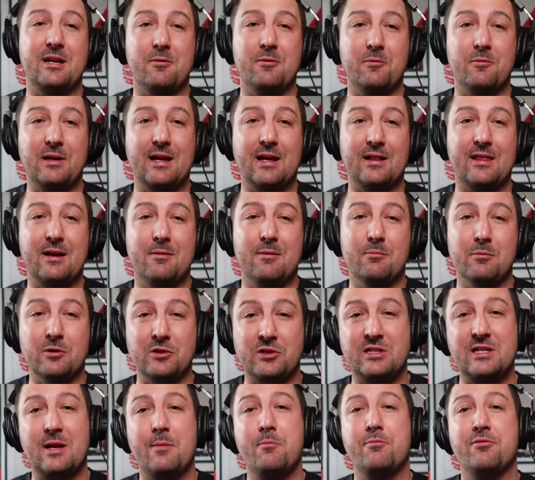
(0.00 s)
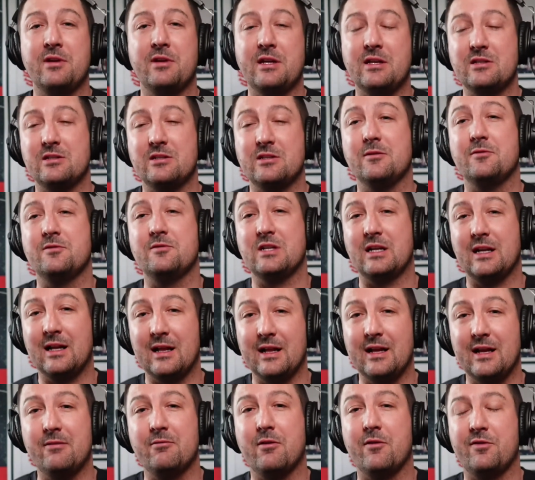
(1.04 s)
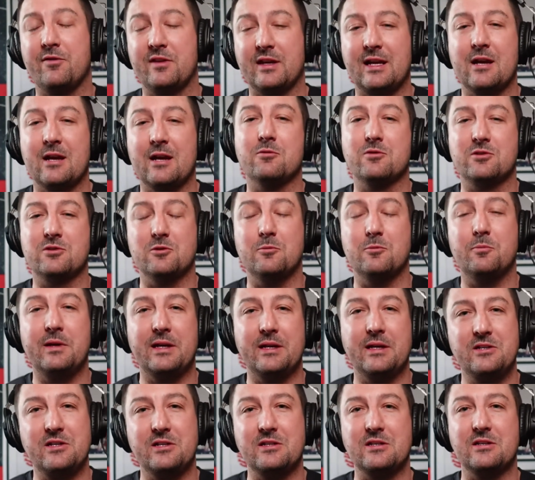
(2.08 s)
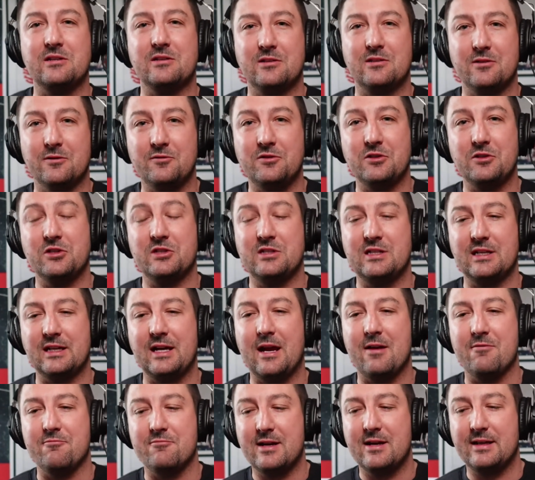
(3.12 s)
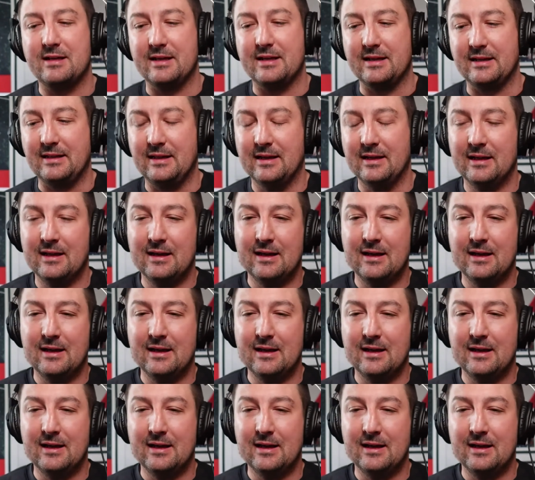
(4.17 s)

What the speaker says: we had that much debris and stuff to clear off the council pitches and stuff just to get ready,